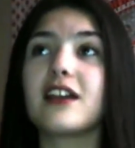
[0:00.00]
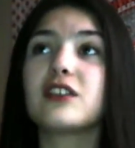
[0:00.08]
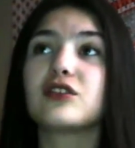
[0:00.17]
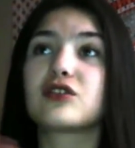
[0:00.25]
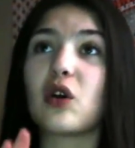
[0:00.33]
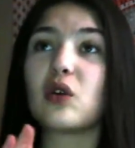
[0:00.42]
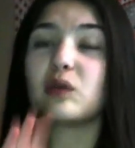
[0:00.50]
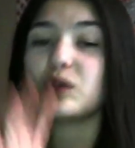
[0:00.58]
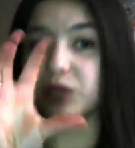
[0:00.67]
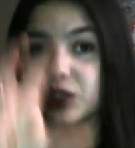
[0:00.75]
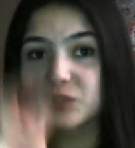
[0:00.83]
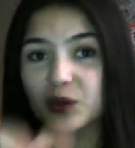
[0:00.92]
So
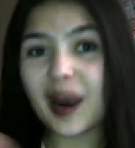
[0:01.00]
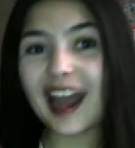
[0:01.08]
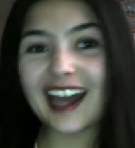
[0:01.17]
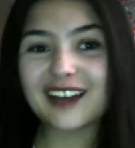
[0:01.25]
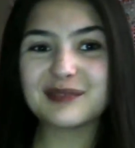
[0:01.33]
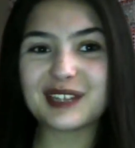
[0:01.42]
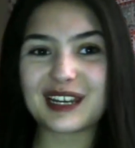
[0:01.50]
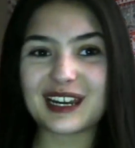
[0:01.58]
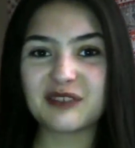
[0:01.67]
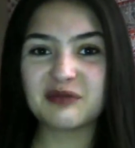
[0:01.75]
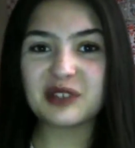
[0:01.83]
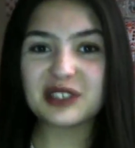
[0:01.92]
when we grabbed
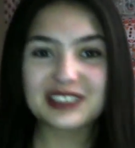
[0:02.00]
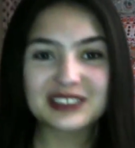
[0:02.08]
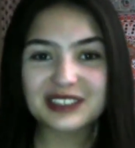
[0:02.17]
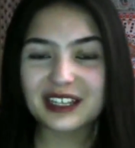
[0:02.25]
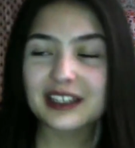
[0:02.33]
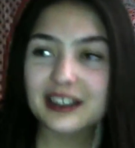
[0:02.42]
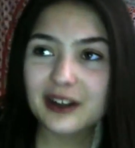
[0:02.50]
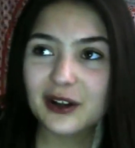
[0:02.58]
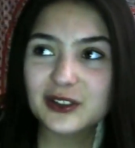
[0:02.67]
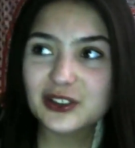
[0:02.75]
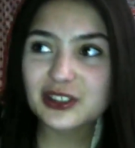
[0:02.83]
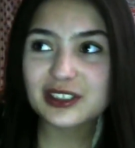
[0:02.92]
it, it wasn't like it
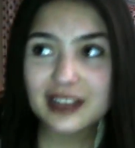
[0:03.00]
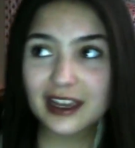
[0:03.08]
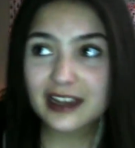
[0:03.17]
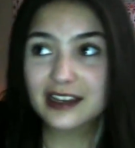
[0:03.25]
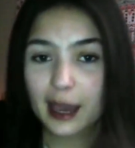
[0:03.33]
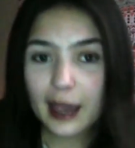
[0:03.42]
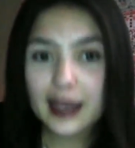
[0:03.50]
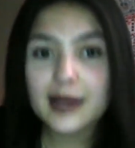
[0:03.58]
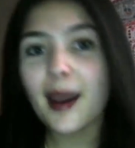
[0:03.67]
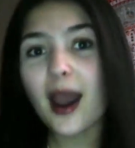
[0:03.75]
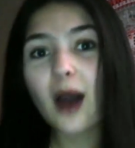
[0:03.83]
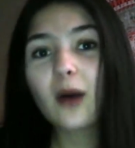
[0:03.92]
all just like
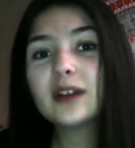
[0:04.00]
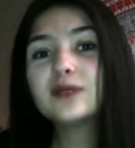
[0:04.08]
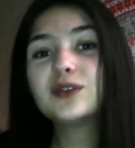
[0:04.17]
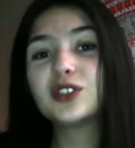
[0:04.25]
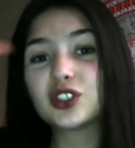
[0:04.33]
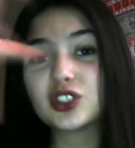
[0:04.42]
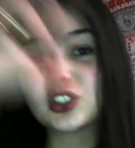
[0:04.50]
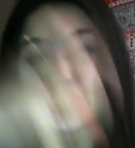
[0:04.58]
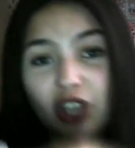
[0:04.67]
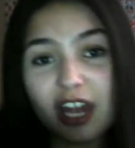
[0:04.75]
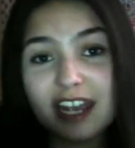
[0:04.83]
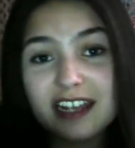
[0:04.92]
came out. It was
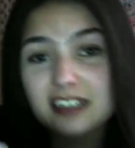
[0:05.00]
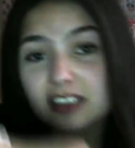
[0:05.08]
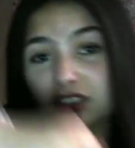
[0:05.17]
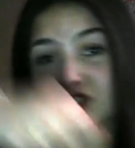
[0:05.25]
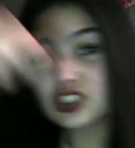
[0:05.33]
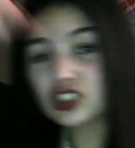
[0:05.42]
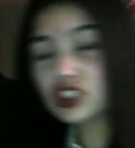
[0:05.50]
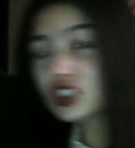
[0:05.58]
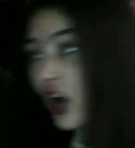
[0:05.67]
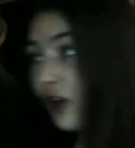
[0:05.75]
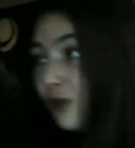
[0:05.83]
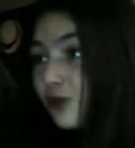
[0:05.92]
like just
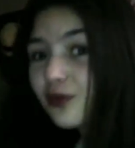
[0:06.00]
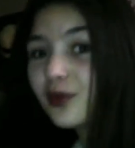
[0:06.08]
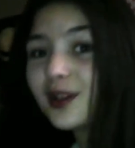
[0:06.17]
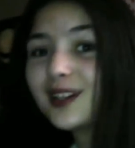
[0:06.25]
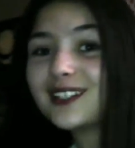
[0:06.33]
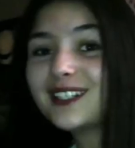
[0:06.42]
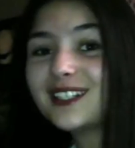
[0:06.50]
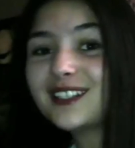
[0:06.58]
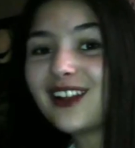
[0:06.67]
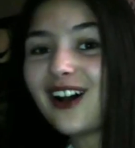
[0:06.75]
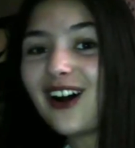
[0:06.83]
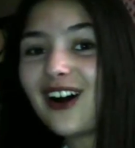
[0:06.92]
got really
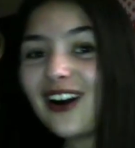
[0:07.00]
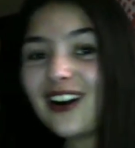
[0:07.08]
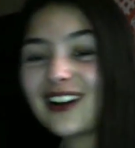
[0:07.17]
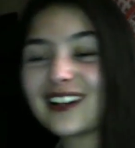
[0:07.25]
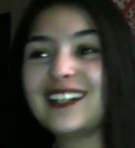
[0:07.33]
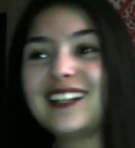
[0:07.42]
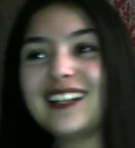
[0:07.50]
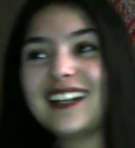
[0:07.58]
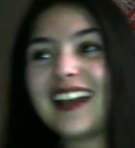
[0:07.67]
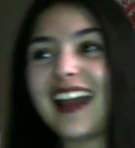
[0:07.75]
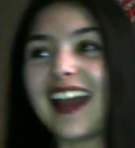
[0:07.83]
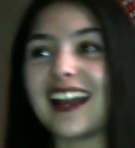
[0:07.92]
long,
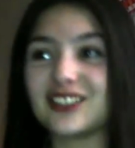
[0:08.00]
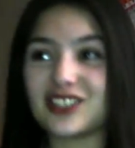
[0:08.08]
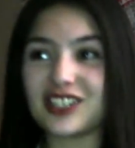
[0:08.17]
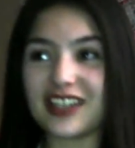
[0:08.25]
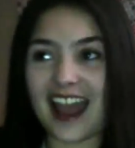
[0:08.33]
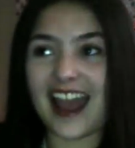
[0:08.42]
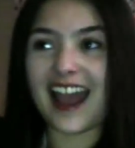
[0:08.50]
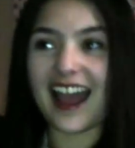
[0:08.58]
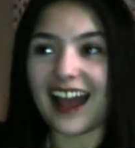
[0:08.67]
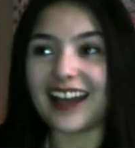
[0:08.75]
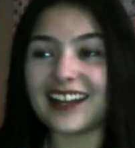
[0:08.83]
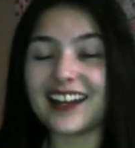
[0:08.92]
and she
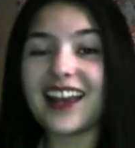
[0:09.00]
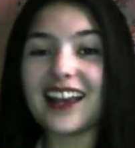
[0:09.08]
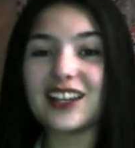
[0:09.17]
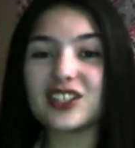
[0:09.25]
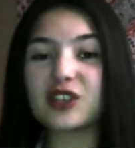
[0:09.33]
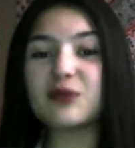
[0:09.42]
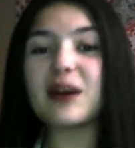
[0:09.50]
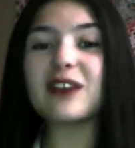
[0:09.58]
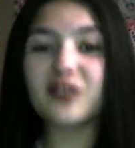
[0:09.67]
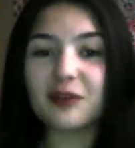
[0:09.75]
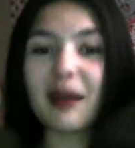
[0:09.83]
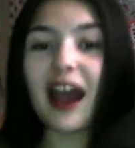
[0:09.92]

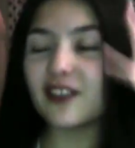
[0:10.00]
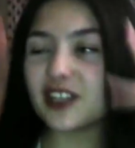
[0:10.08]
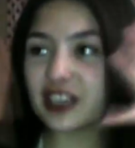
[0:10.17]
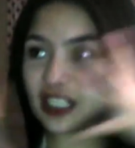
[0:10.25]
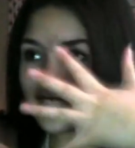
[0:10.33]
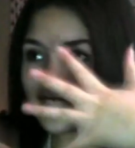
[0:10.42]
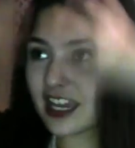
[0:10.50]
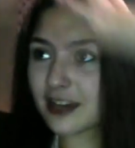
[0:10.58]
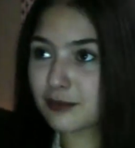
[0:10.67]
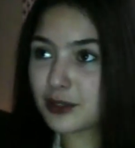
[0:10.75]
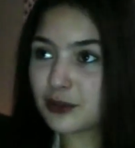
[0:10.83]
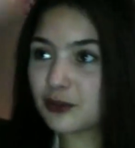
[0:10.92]
went from having this
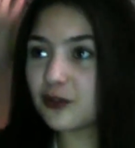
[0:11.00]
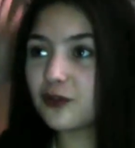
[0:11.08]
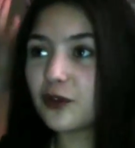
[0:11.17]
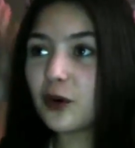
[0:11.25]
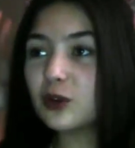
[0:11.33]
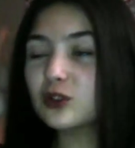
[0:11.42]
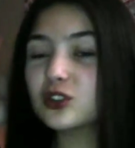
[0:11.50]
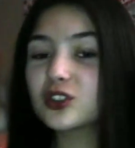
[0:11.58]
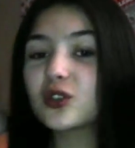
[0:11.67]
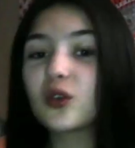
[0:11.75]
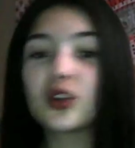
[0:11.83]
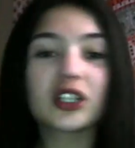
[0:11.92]
like beautiful
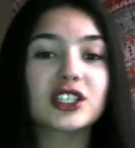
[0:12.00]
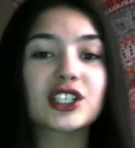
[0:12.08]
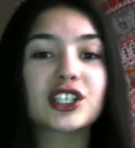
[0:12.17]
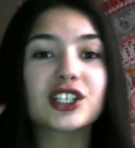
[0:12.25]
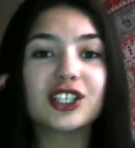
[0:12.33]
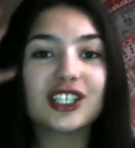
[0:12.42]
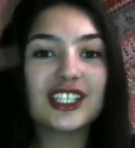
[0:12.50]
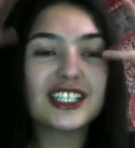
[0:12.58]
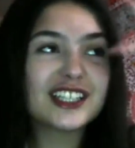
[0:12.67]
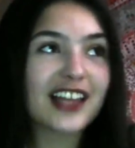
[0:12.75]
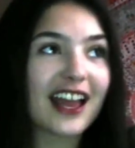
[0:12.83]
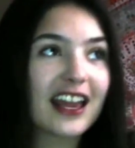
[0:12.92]
short
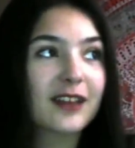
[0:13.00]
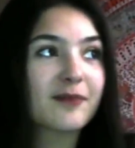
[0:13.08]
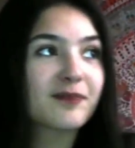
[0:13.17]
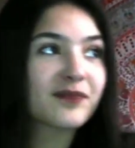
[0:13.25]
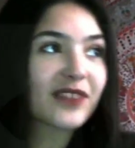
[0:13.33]
curly like